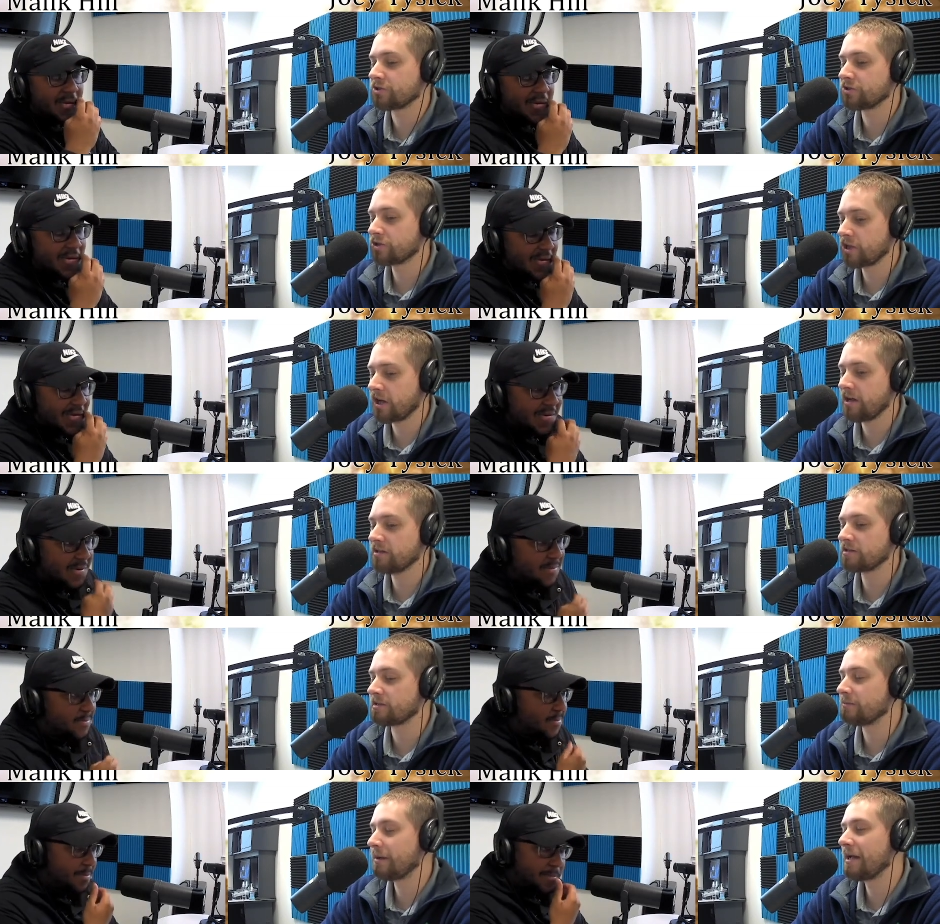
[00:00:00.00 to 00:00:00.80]
Speaker 1: there's a
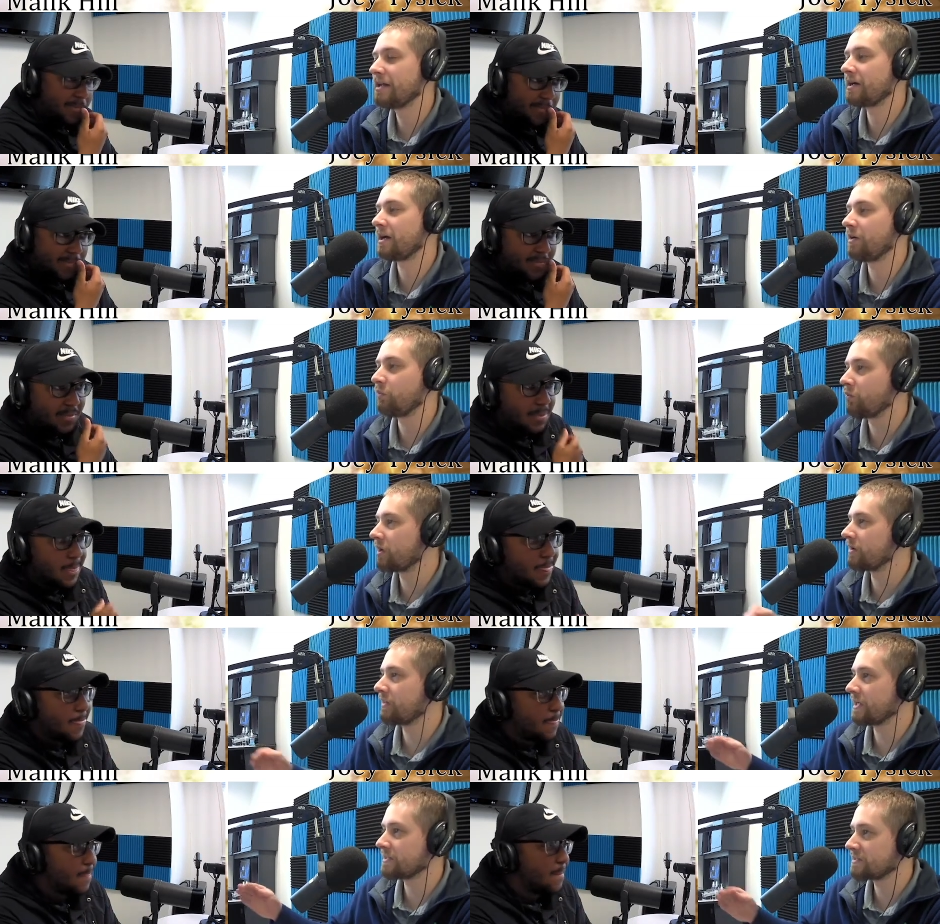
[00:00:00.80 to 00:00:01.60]
chance, depending on
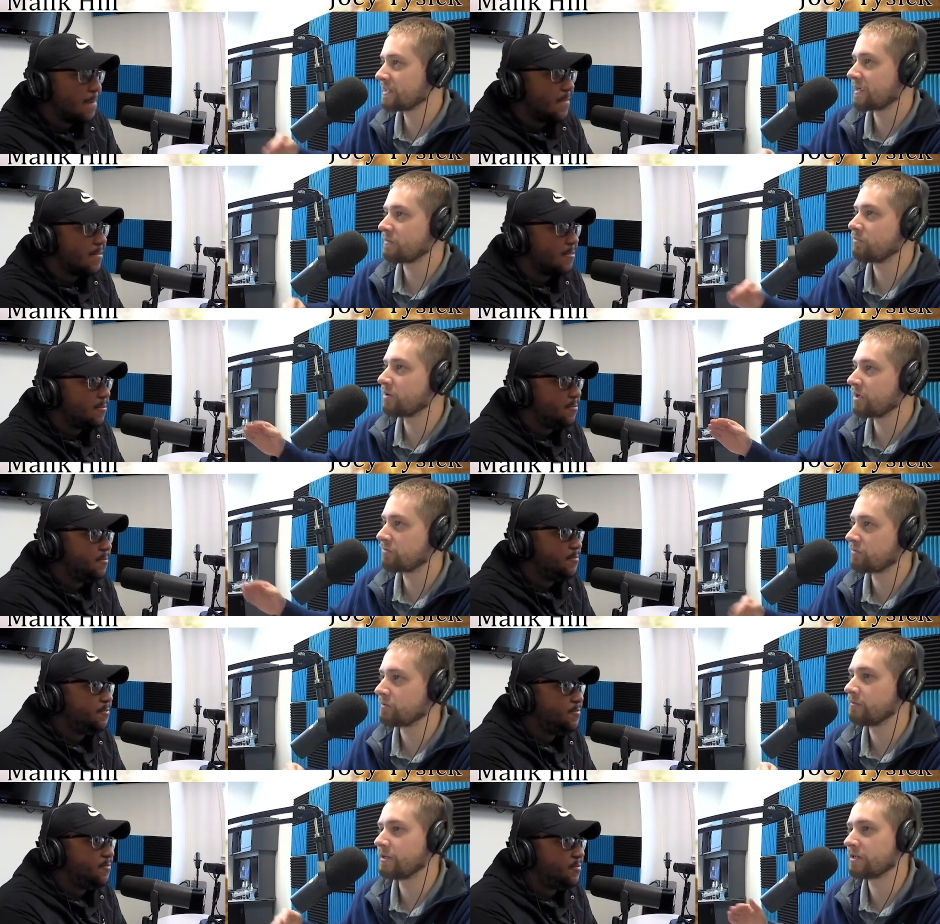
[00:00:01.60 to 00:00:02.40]
where that second pick
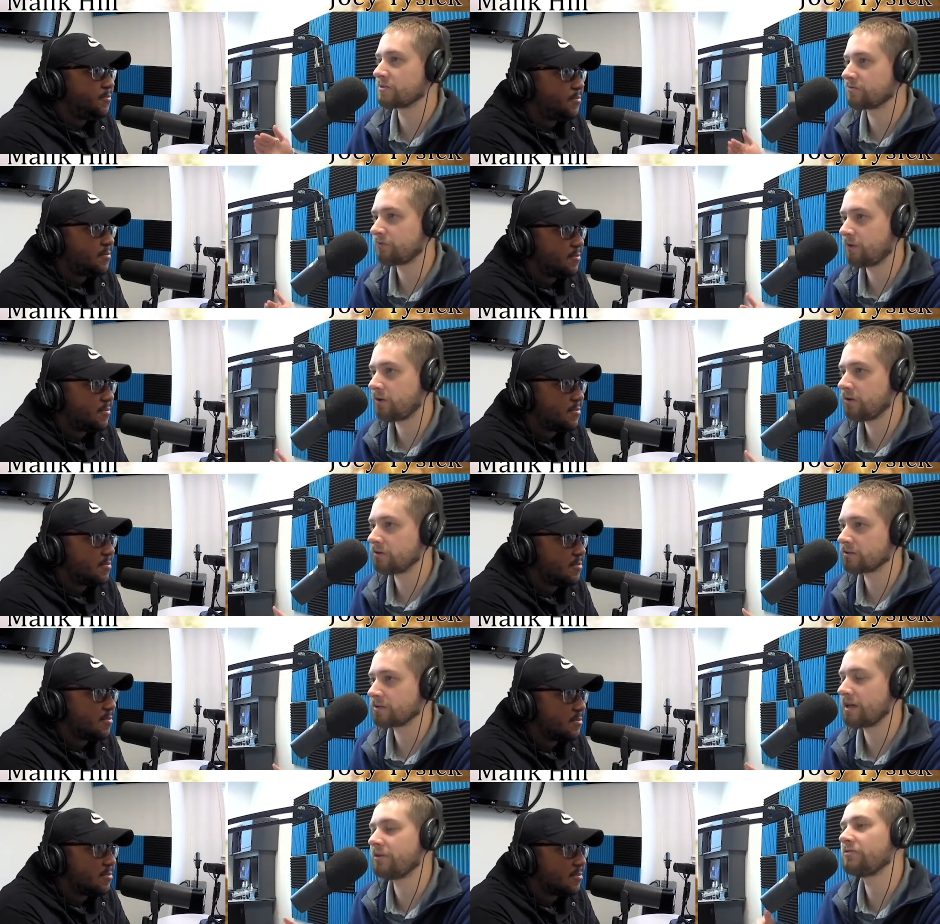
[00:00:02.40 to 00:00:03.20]
for the Bears
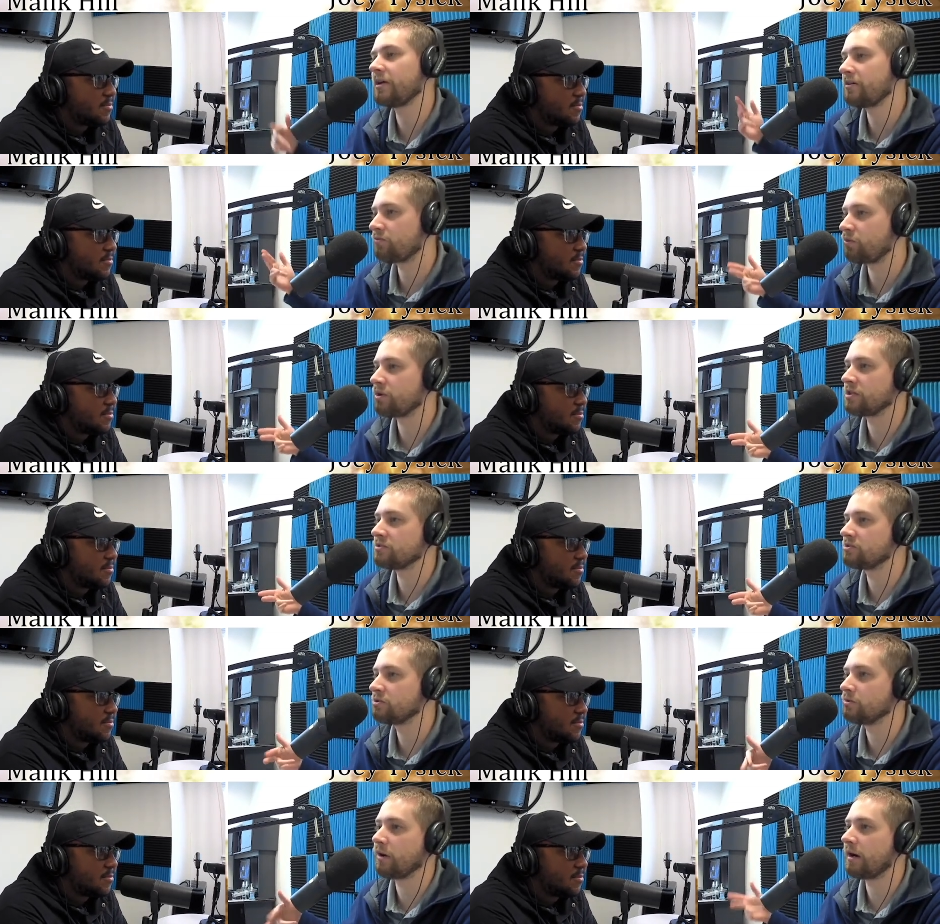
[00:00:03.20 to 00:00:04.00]
falls. Now, if they have one
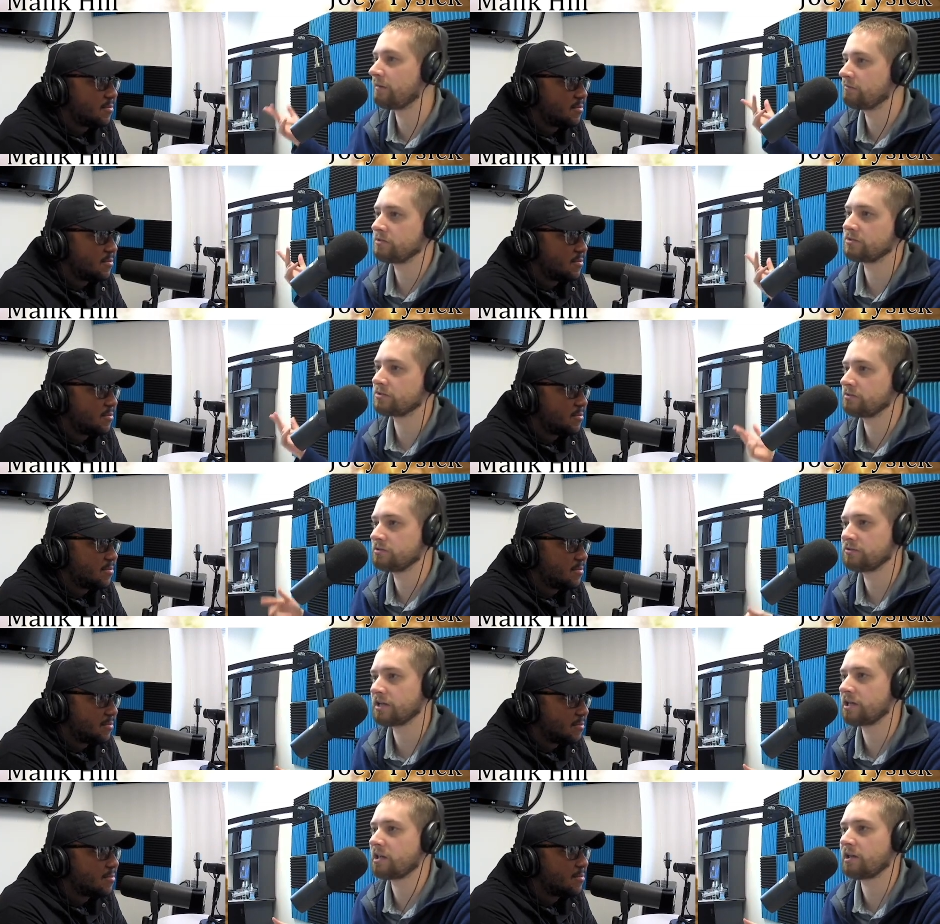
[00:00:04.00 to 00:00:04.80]
and two, obviously
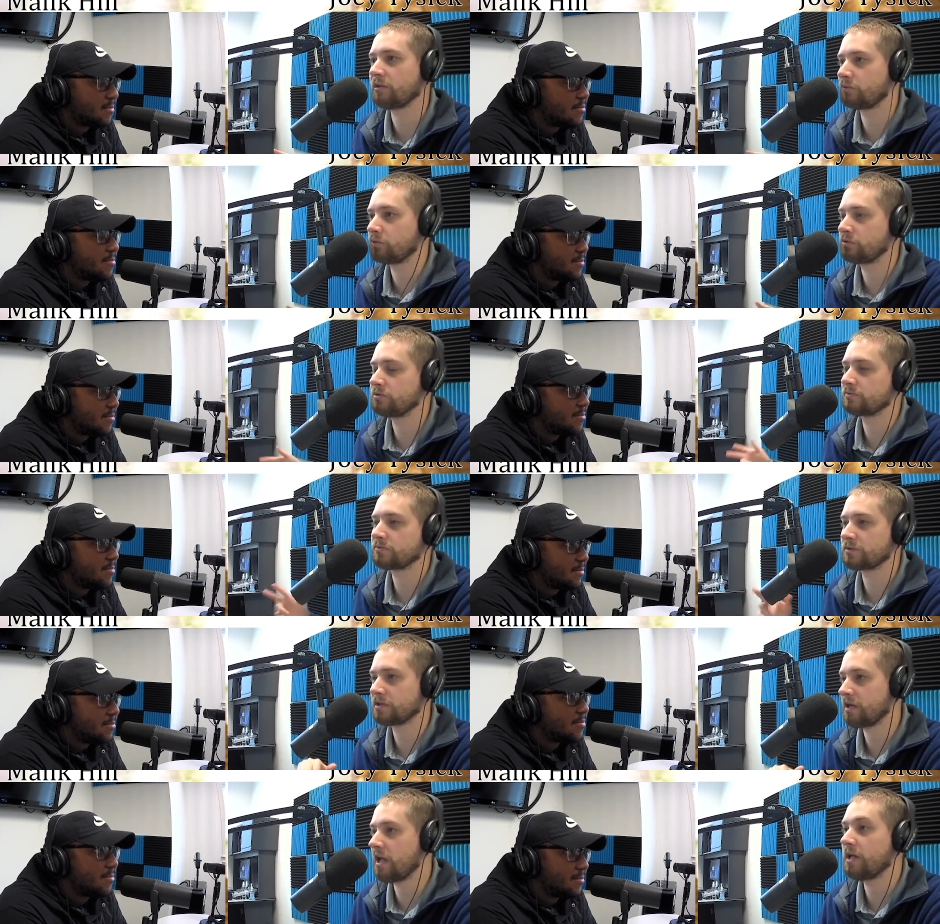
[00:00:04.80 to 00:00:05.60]
you take Caleb
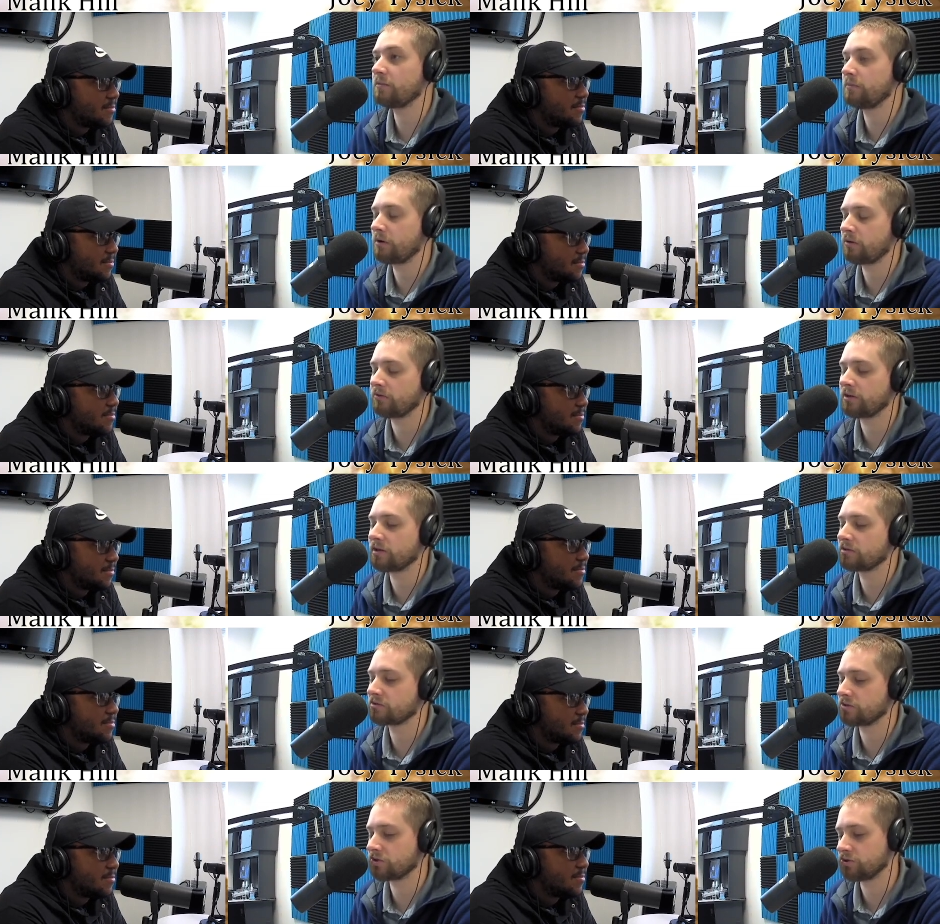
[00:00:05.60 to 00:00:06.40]
Williams and Marvin
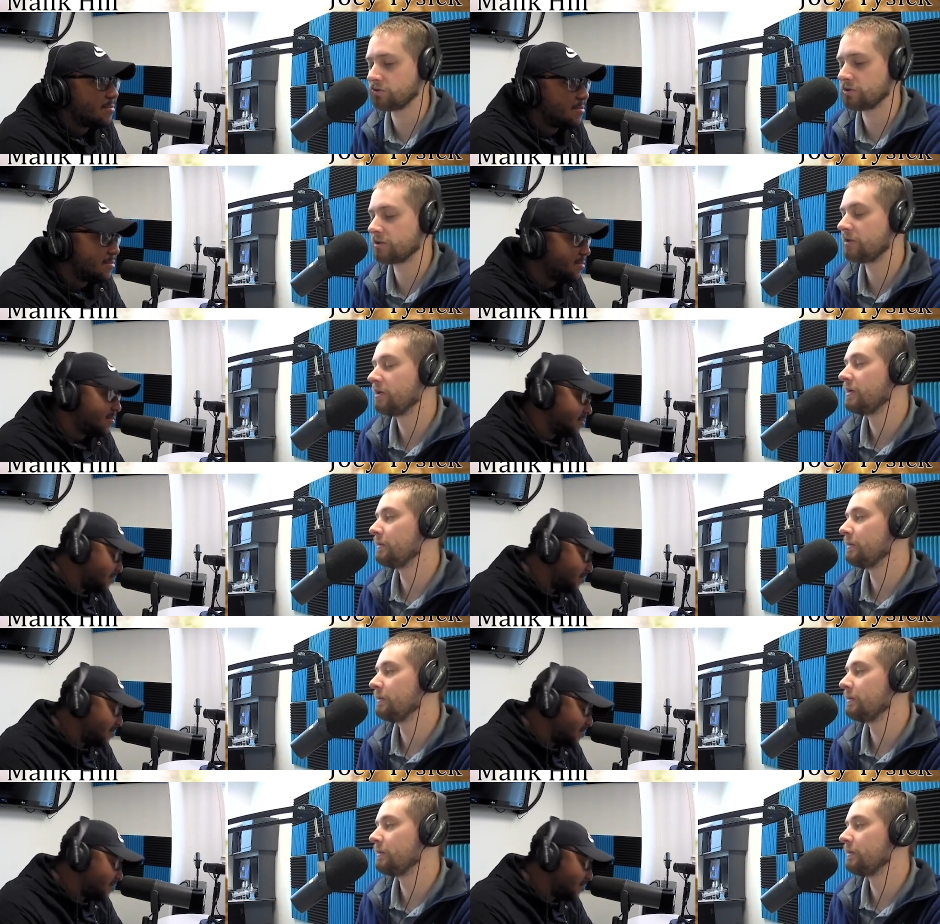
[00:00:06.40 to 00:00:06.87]
Harrison Jr.